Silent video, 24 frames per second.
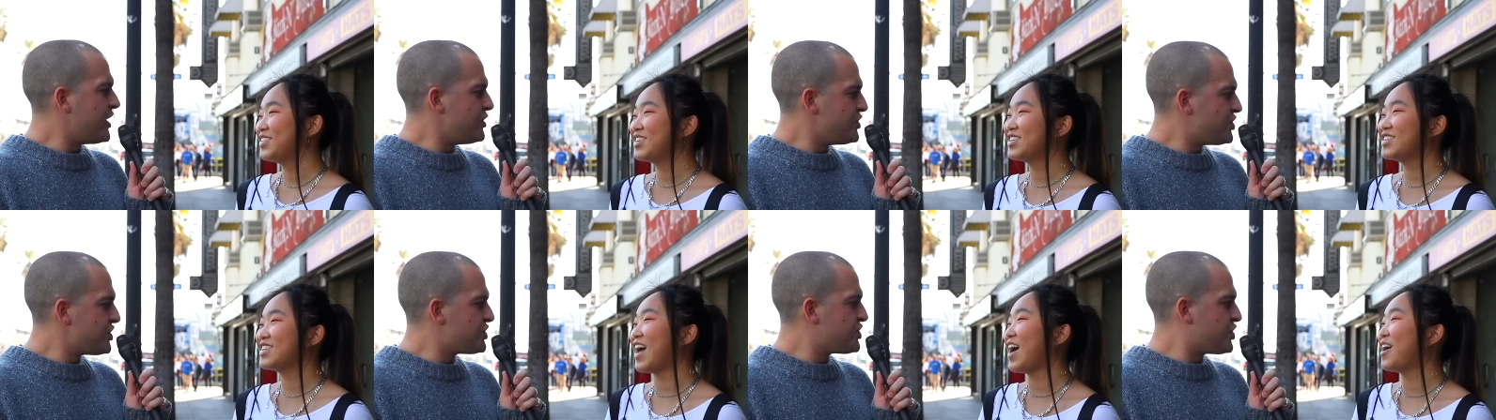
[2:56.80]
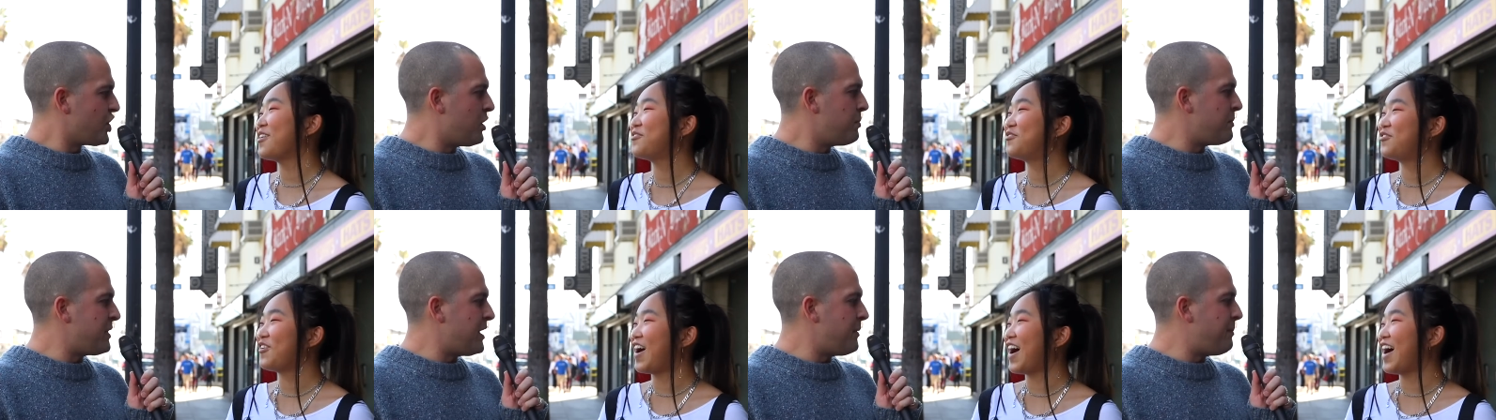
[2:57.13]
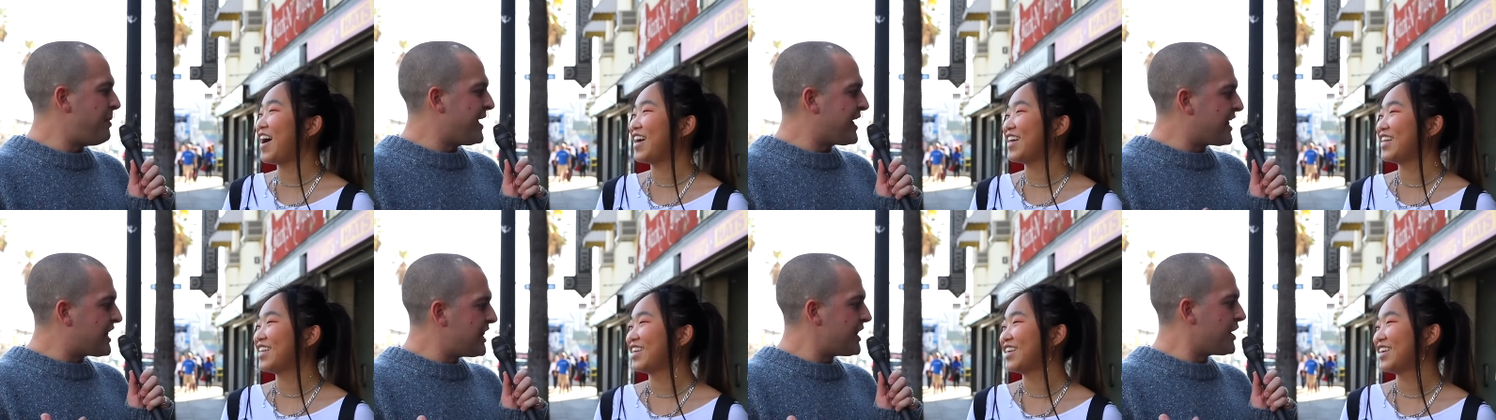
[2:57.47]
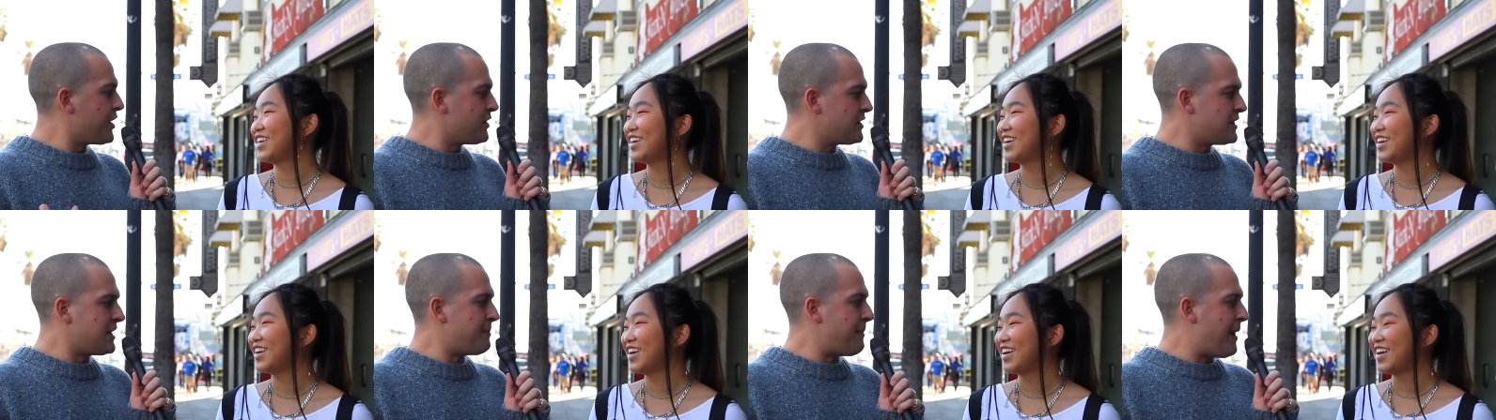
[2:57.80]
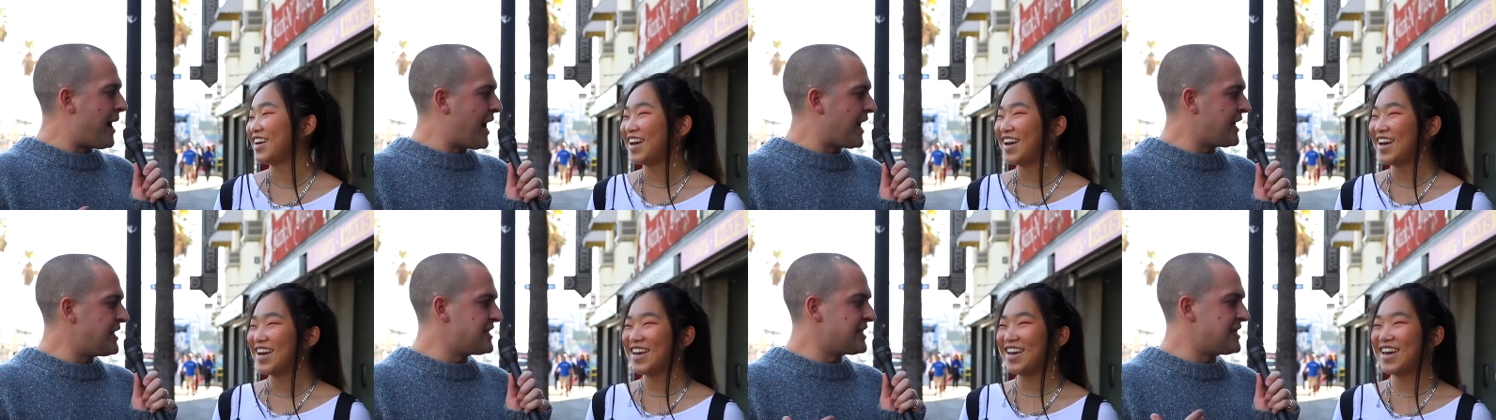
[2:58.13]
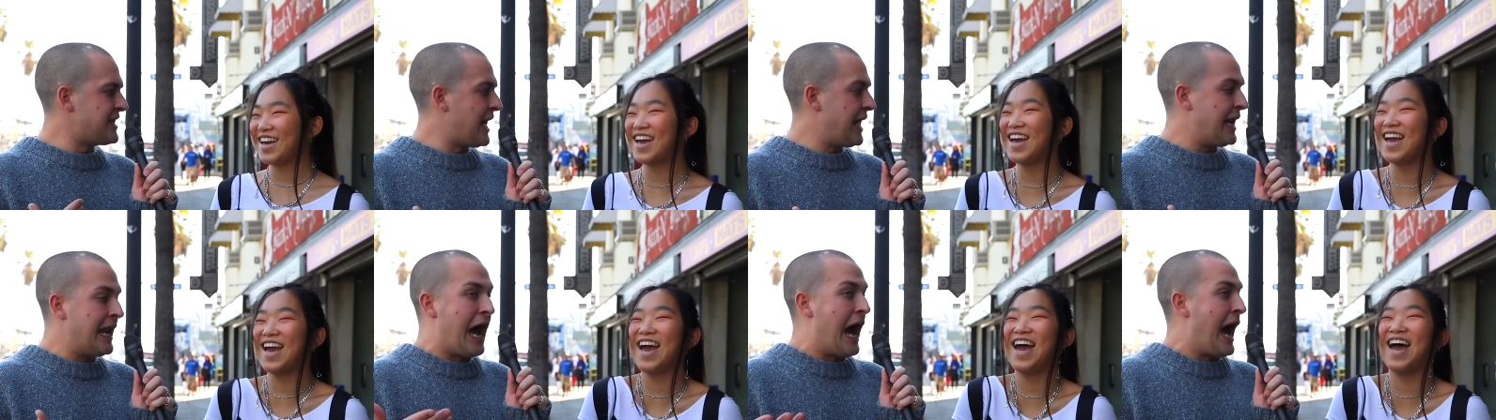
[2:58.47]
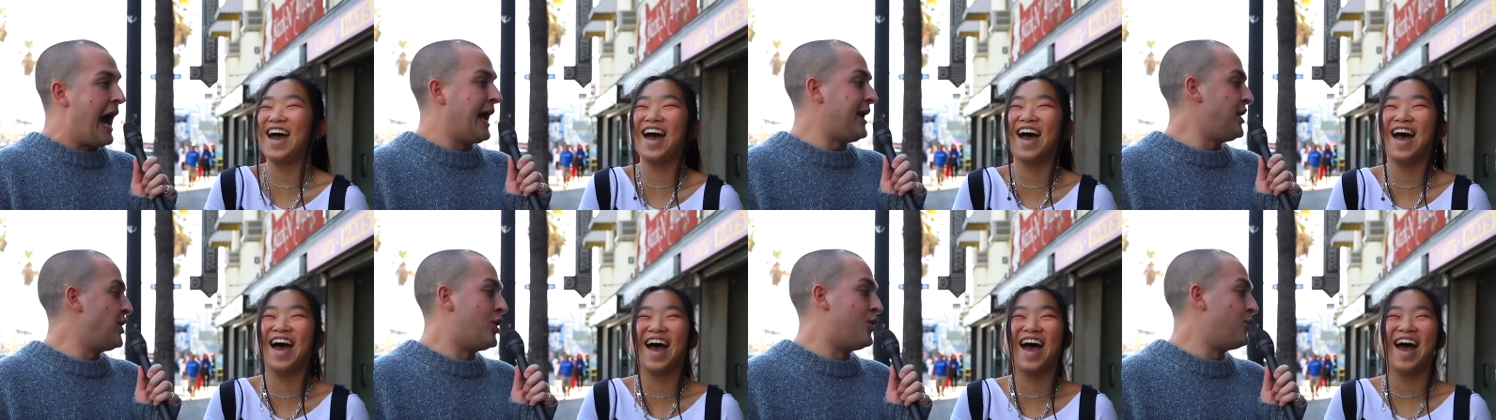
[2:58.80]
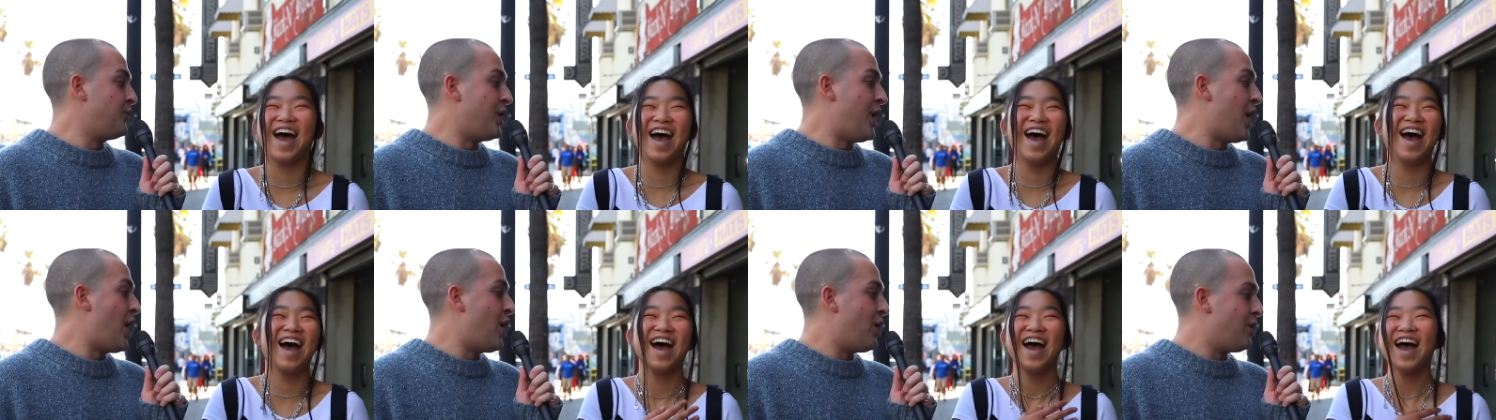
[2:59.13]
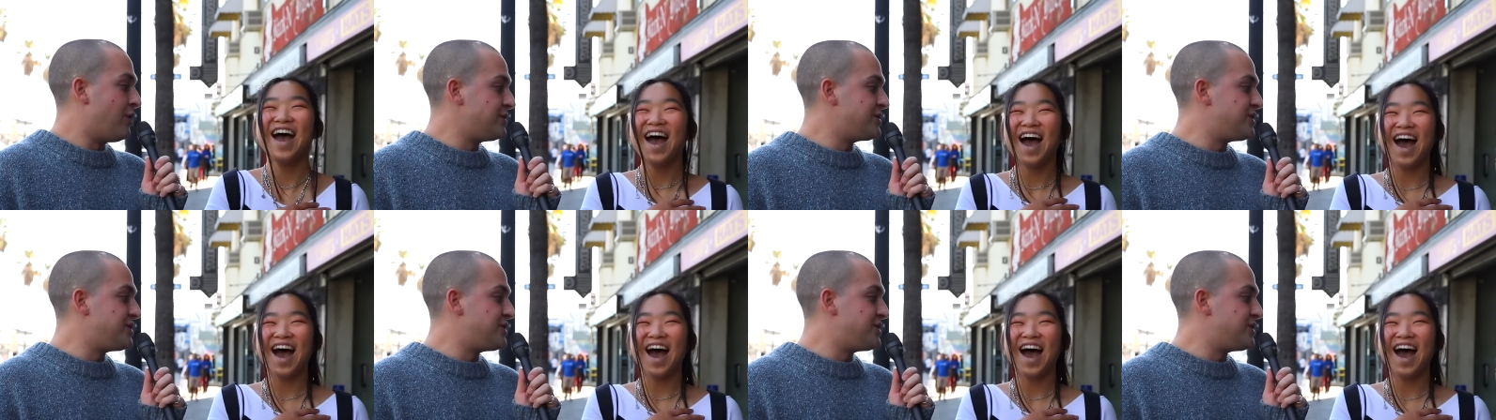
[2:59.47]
Speaker 1: you just told me to be clear in the mind and then I don't know.